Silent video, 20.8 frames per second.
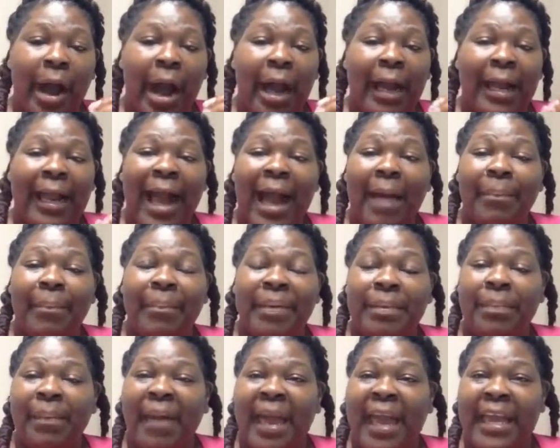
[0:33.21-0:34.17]
a
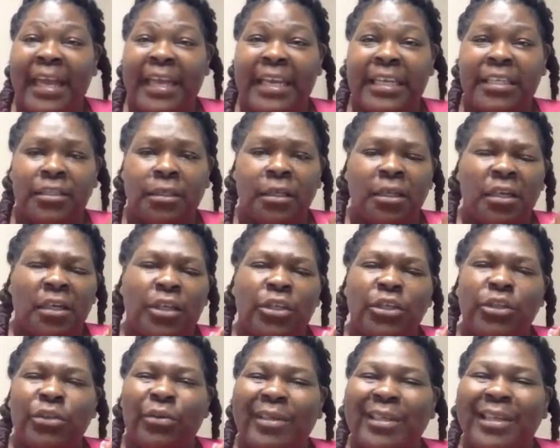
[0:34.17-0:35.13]
copy paste,
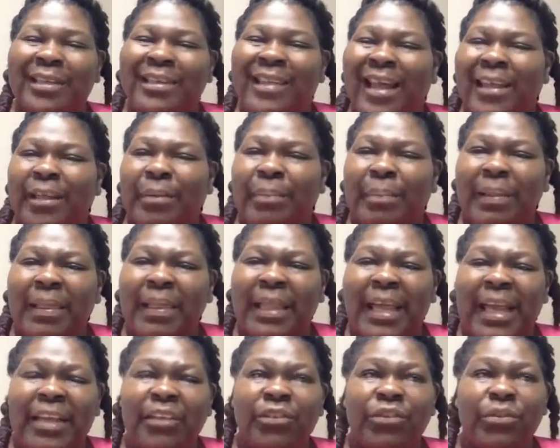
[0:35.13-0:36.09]
doing a lot of
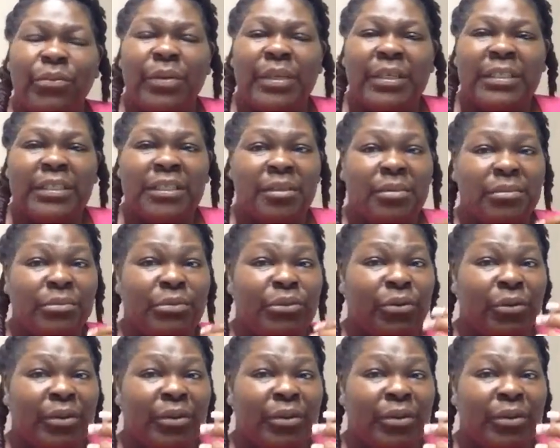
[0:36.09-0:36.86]
plagiarism,